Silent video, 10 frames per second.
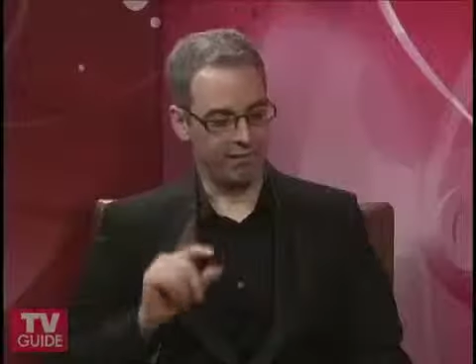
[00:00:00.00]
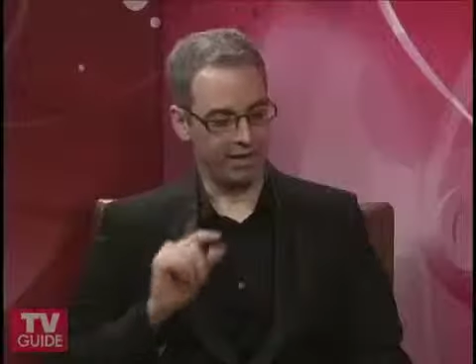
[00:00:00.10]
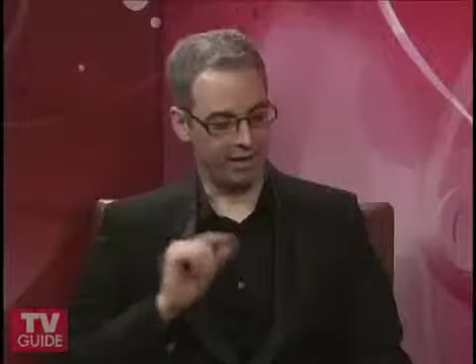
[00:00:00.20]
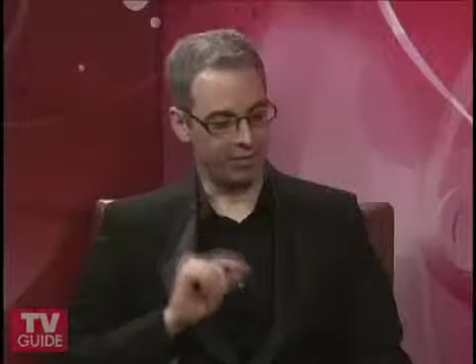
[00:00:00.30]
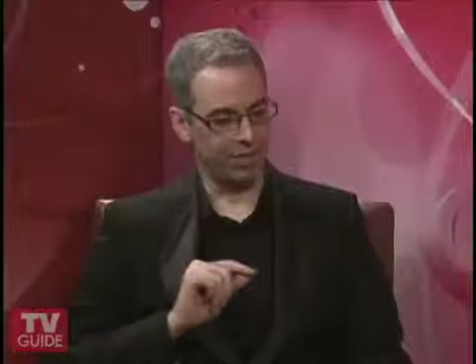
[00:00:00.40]
I'm
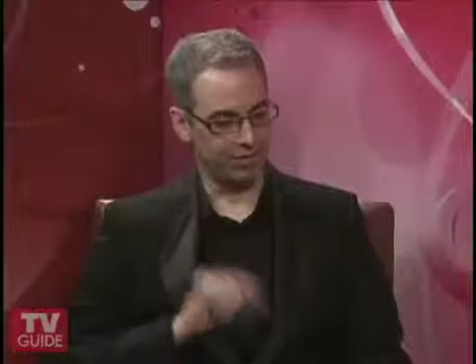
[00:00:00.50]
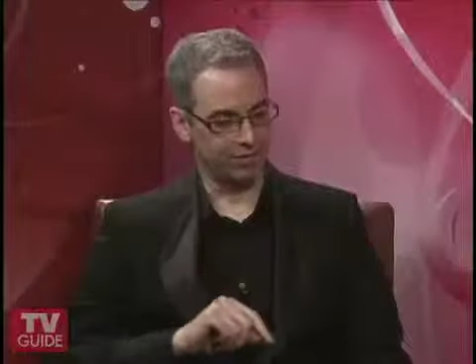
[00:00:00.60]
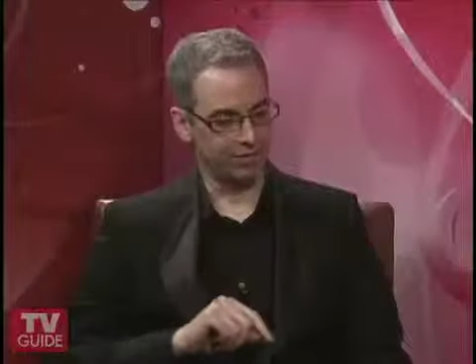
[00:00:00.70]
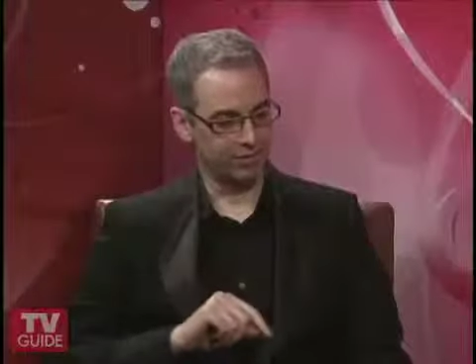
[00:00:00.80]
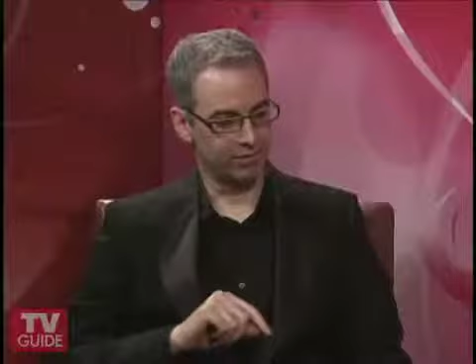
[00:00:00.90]
thinking
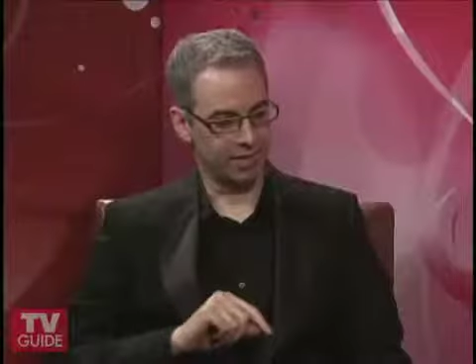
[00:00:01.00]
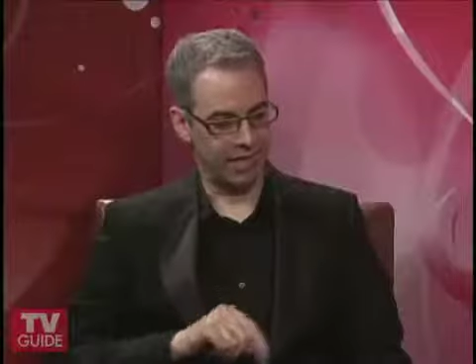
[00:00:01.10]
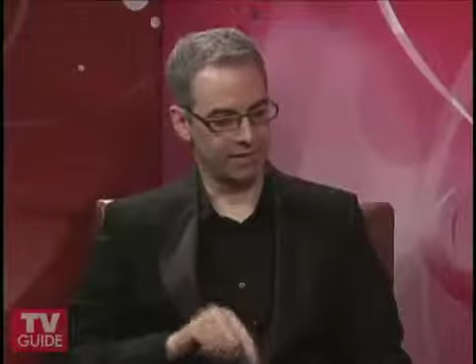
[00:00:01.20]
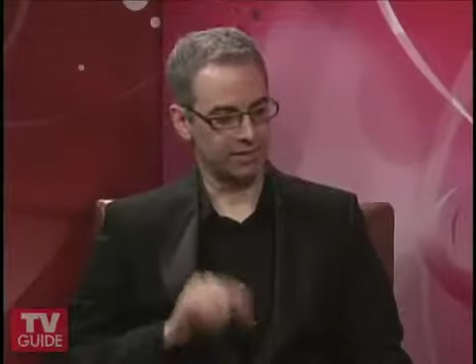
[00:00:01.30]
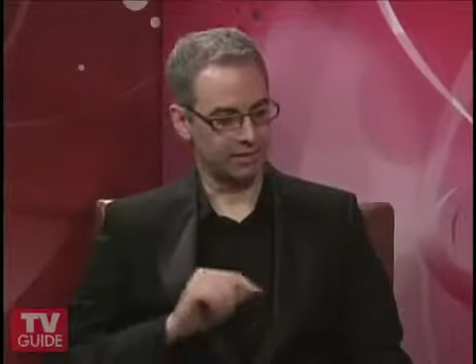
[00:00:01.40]
about
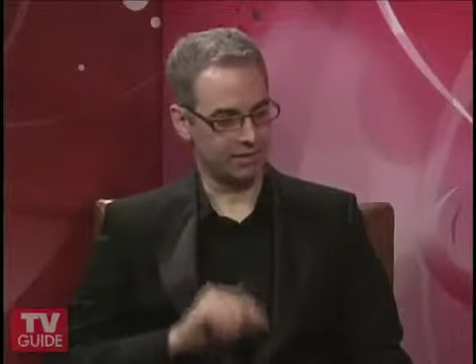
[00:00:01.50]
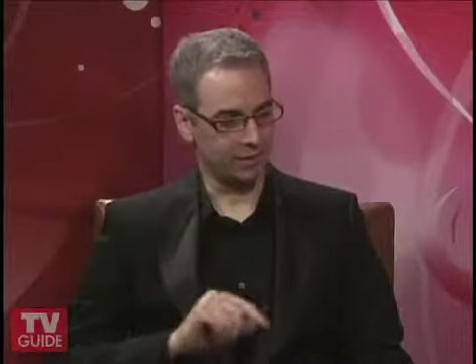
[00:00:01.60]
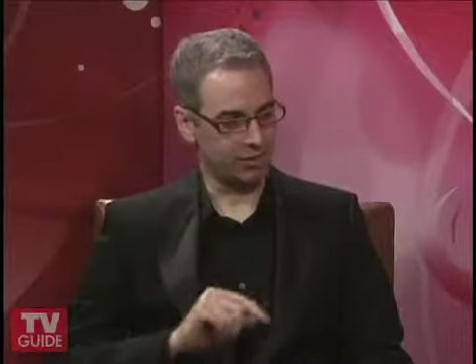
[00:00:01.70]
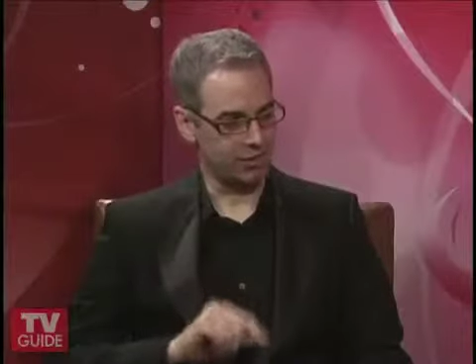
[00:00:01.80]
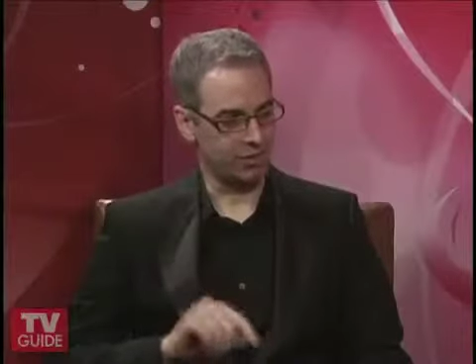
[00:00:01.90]
last night's
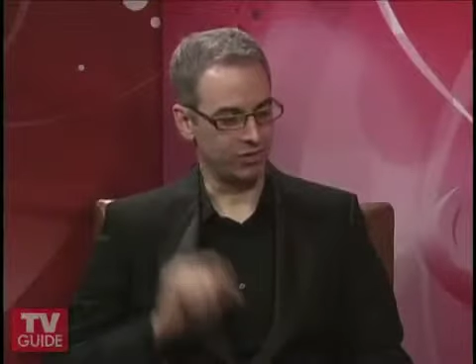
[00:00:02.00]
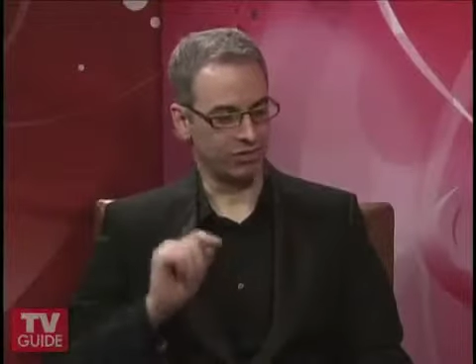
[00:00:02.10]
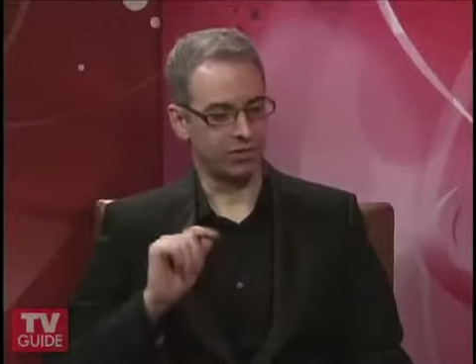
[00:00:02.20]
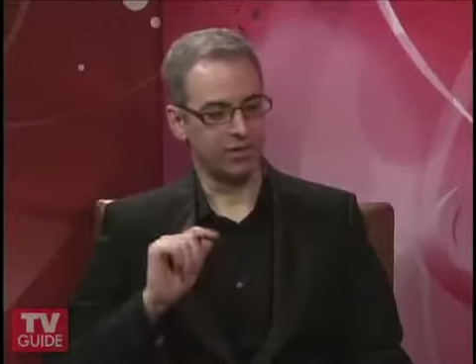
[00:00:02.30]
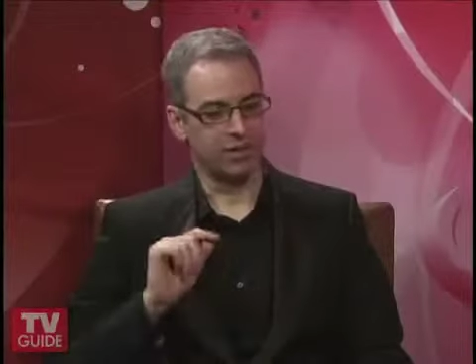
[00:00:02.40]

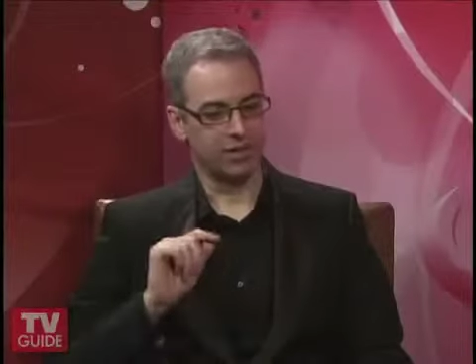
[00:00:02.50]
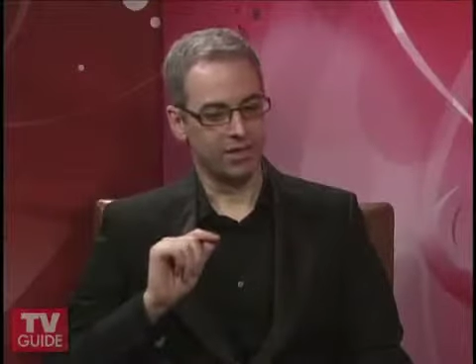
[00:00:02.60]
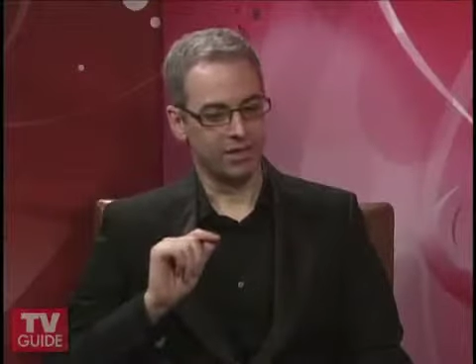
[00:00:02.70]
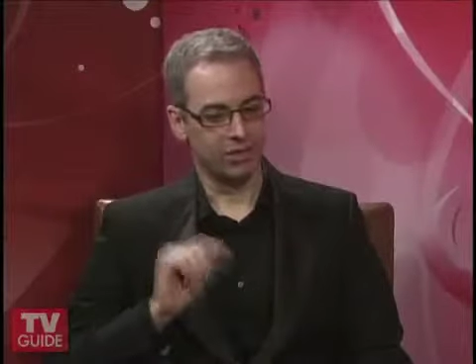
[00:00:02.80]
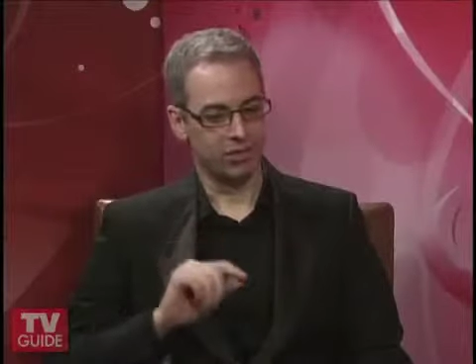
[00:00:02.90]
episode.
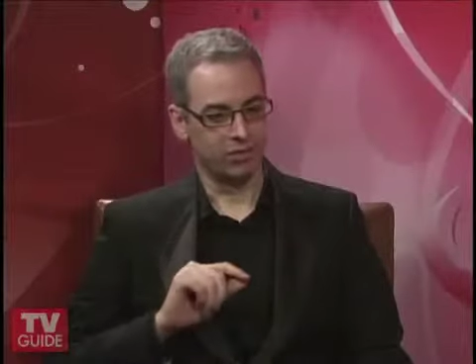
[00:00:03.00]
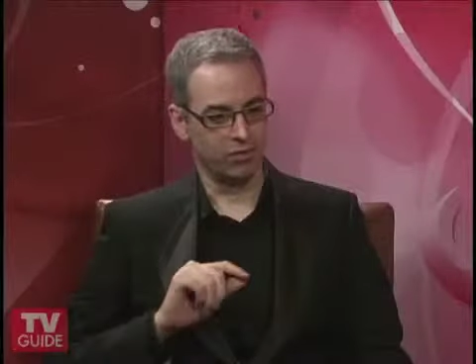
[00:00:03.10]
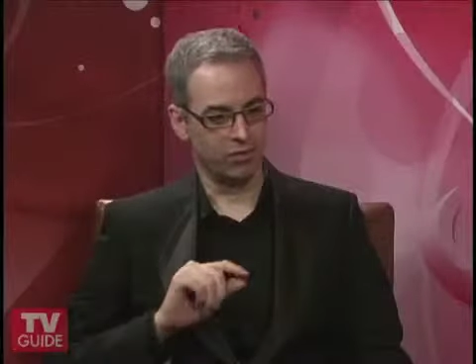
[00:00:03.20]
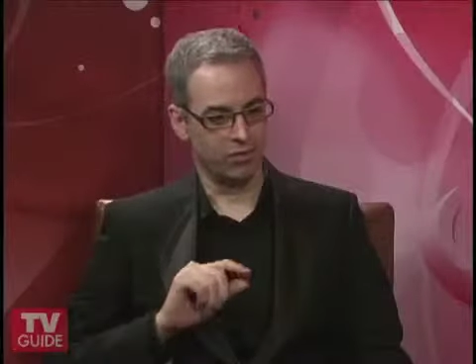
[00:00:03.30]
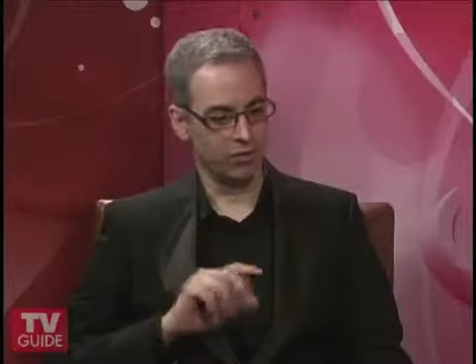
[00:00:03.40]

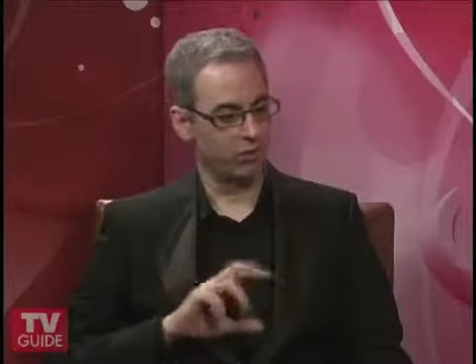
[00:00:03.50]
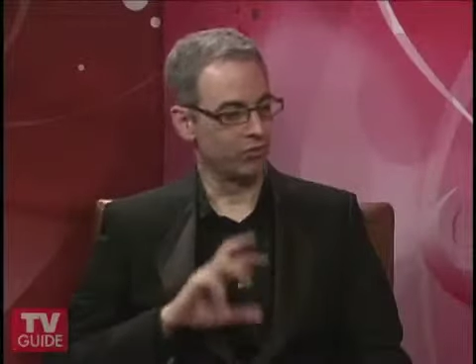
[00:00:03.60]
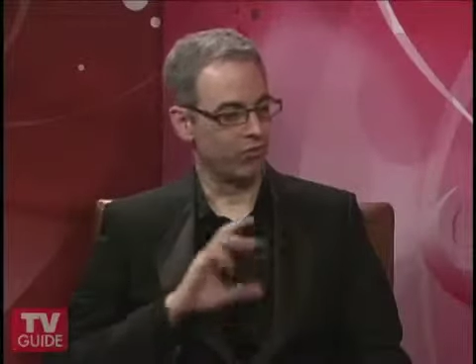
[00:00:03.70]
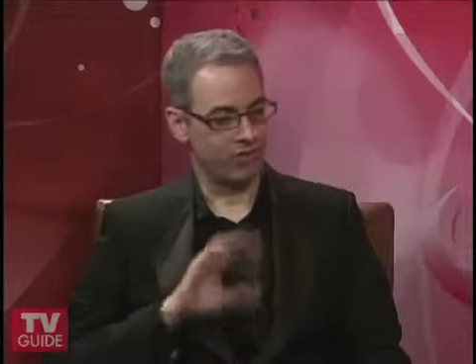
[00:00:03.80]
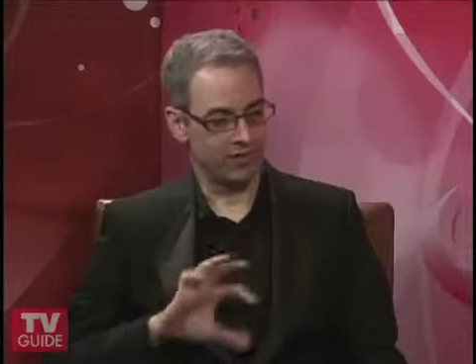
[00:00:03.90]

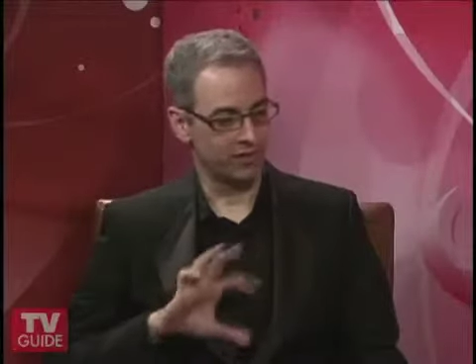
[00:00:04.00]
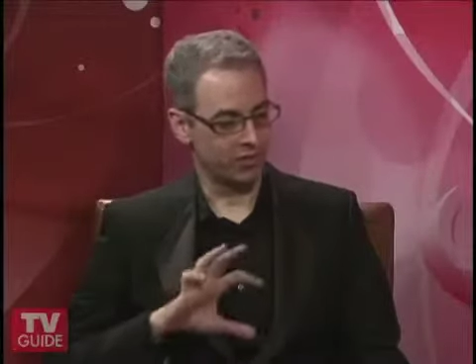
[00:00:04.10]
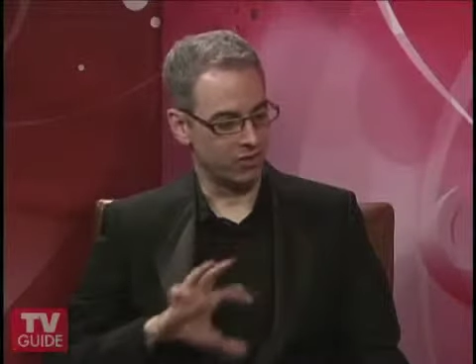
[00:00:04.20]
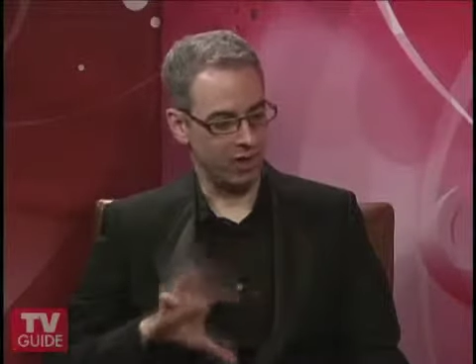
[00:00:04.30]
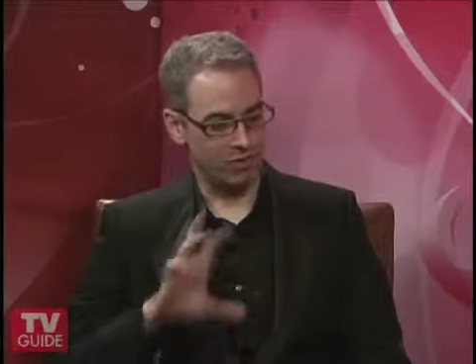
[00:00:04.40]
You fit,
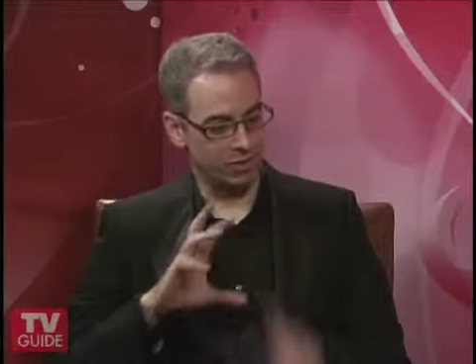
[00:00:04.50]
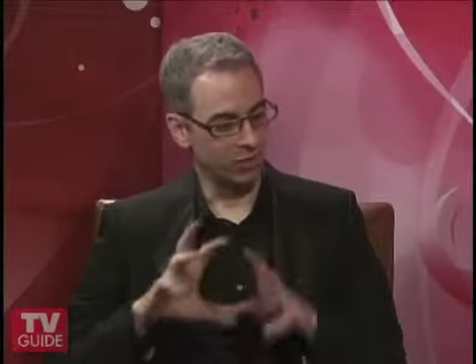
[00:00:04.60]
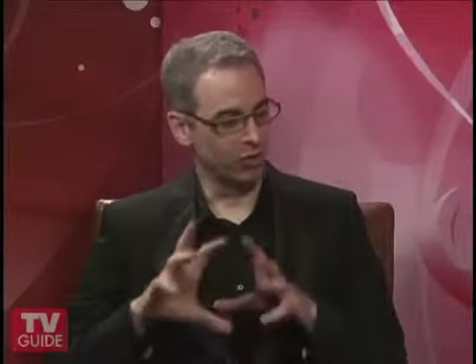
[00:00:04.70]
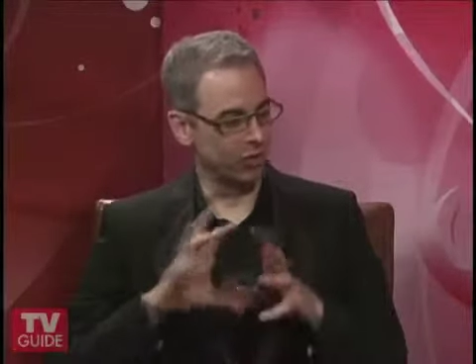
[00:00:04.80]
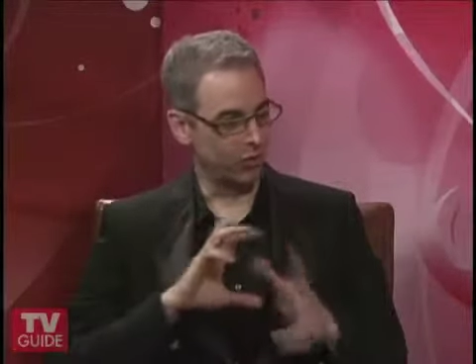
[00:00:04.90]
so I mean, you look